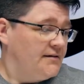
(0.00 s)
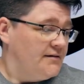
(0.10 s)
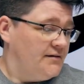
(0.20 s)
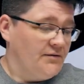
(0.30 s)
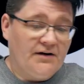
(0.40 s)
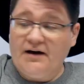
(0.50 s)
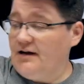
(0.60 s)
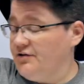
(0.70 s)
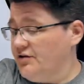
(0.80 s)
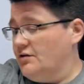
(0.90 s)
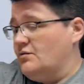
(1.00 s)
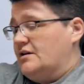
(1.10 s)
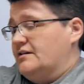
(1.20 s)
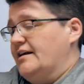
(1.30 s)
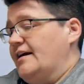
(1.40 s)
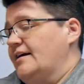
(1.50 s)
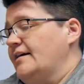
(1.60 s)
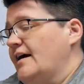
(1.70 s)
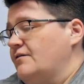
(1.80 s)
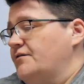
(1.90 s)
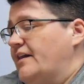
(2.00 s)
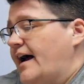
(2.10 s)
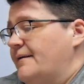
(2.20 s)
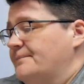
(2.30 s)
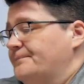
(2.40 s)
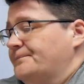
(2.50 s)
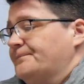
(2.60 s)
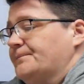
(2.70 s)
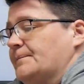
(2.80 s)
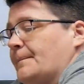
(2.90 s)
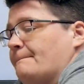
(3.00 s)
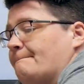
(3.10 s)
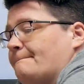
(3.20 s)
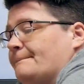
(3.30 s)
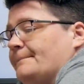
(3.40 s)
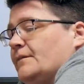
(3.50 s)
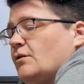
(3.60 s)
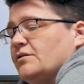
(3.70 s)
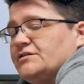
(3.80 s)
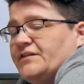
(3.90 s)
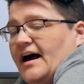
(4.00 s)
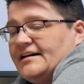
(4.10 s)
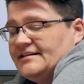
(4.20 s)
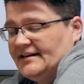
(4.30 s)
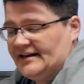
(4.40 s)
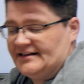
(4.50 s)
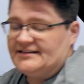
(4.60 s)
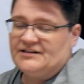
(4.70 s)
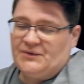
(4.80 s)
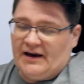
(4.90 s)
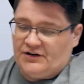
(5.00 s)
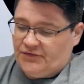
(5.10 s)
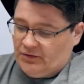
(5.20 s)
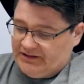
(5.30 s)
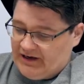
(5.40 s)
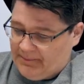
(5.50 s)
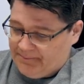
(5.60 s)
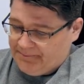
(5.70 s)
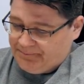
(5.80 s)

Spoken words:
Okay, and you're gonna wanna lay it down flat. Or as flat as it gets, since we had to fold it up.